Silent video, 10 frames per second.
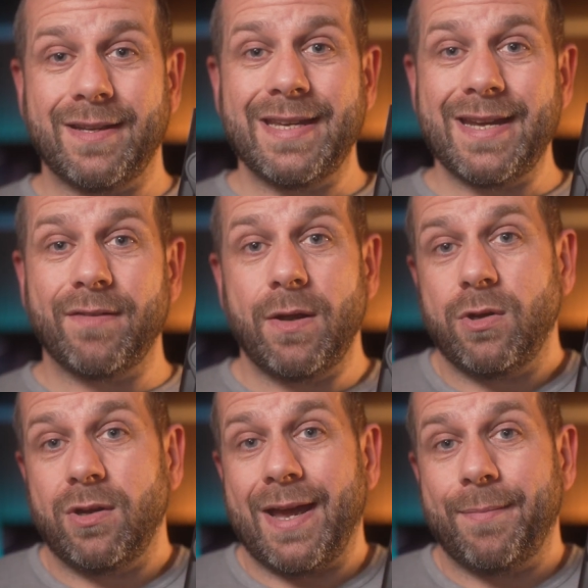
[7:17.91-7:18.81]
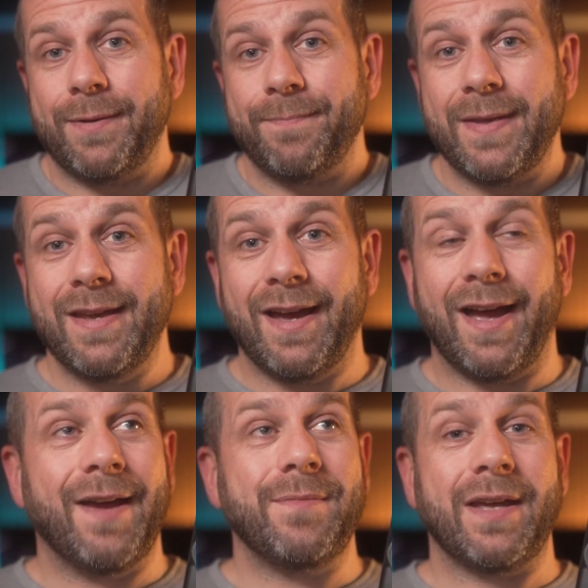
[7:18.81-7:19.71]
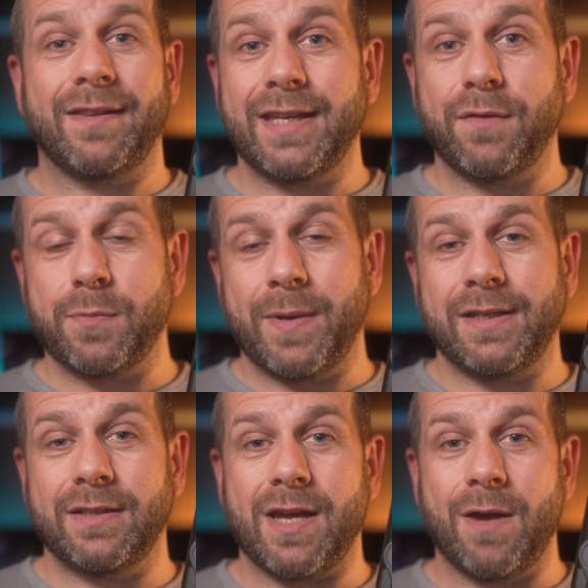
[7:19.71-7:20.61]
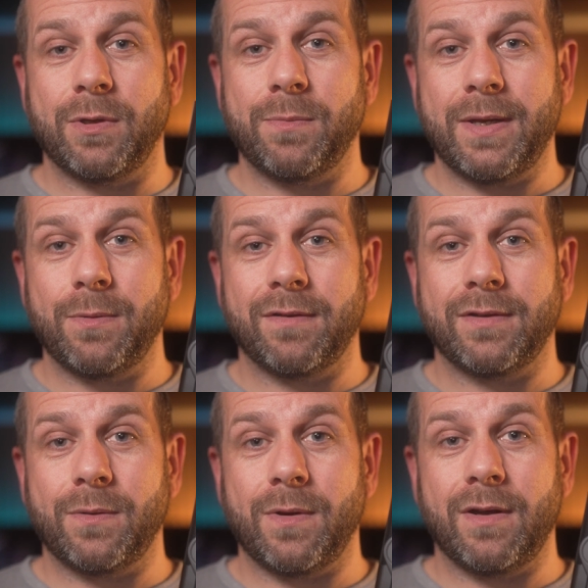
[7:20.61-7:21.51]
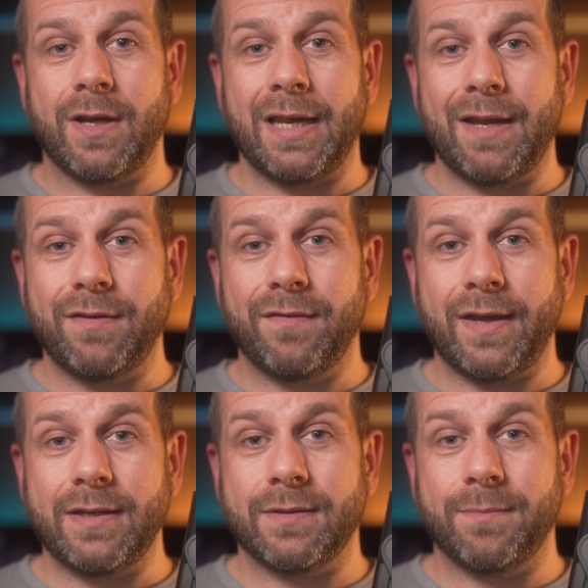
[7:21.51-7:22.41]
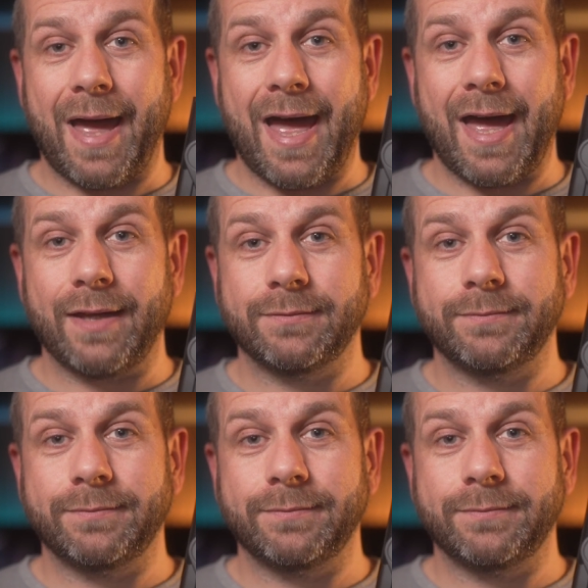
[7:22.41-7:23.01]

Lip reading: You never know, it could happen. Thank you for spending your time with me wherever you are. I love your face. Bye.